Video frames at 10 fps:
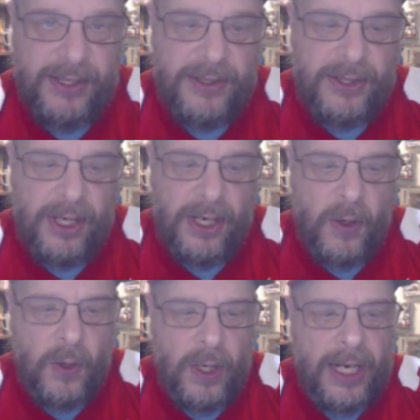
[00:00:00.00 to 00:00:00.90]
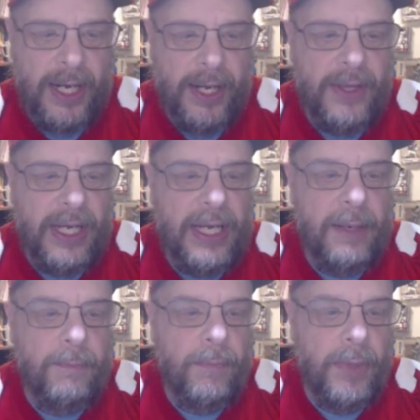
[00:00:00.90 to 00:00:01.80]
So
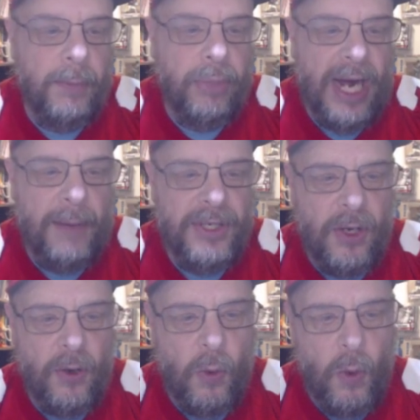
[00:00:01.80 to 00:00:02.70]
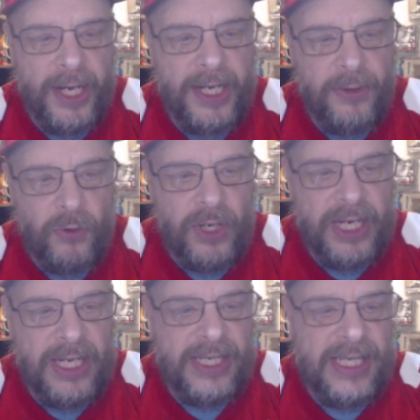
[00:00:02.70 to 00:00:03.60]
the Brahmas go to
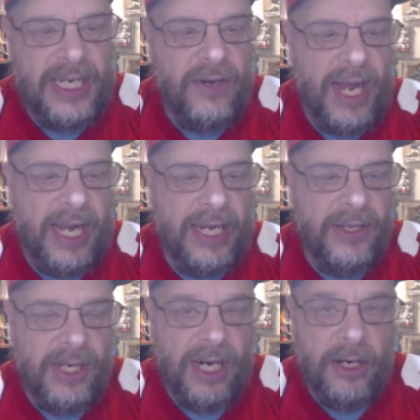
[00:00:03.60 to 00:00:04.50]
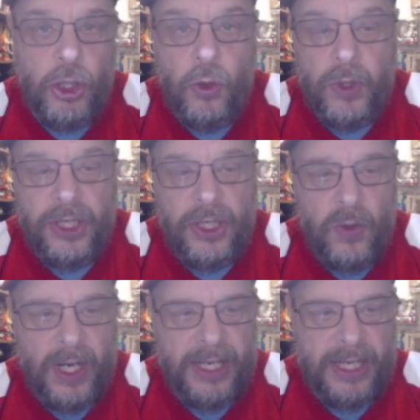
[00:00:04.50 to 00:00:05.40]
1-3. The Sea Dragons are
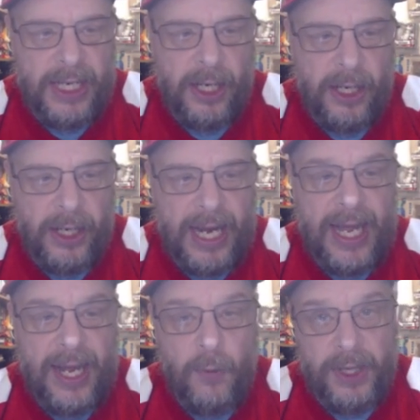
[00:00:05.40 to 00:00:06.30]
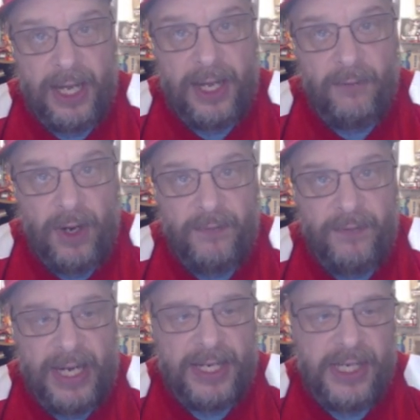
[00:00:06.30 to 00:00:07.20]
2-2 on the year. And with that
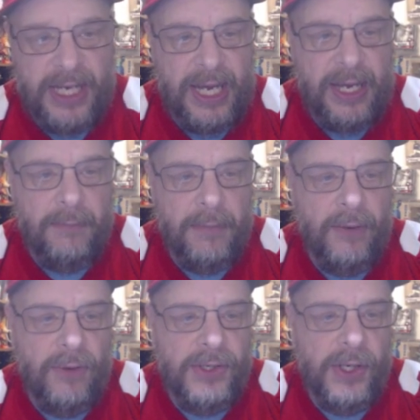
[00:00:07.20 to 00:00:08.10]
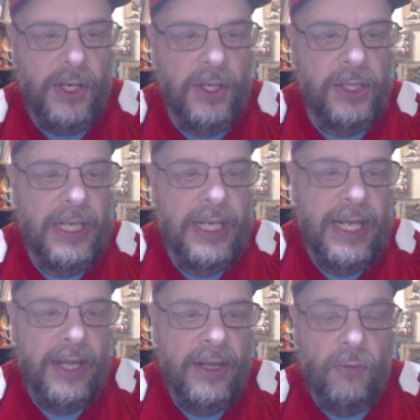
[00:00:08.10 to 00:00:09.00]
Roughnecks game result,
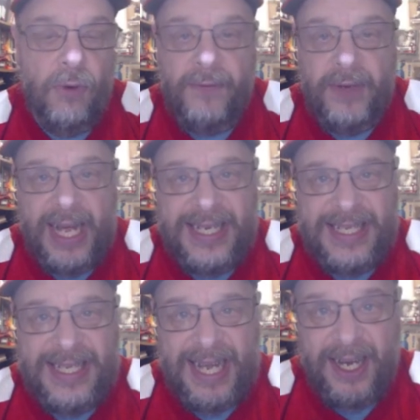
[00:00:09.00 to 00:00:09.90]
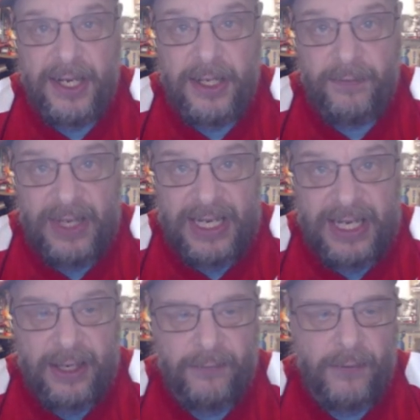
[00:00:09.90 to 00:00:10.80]
the Roughnecks stay
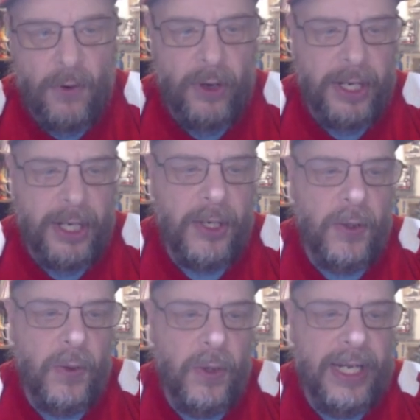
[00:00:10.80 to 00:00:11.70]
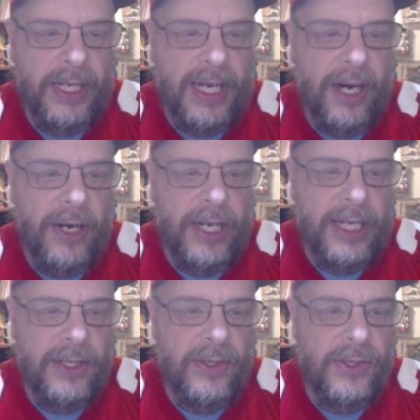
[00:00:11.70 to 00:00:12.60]
undefeated at 4-0, and the
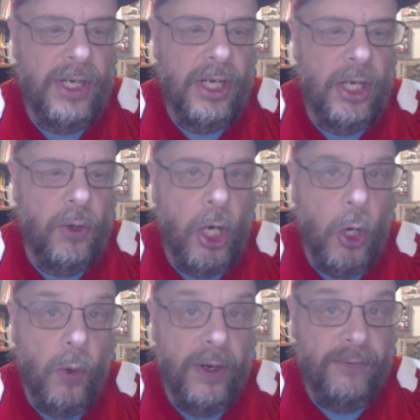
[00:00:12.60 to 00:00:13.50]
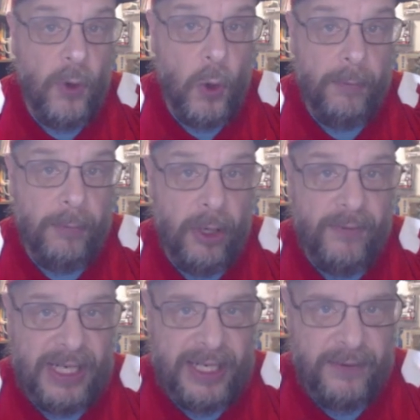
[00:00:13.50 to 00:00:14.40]
Guardians go to 0-4,
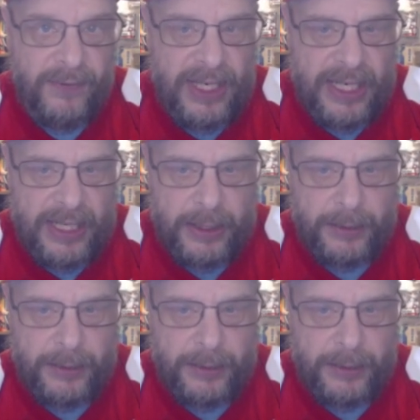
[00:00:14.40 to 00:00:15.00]
perfectly defeated.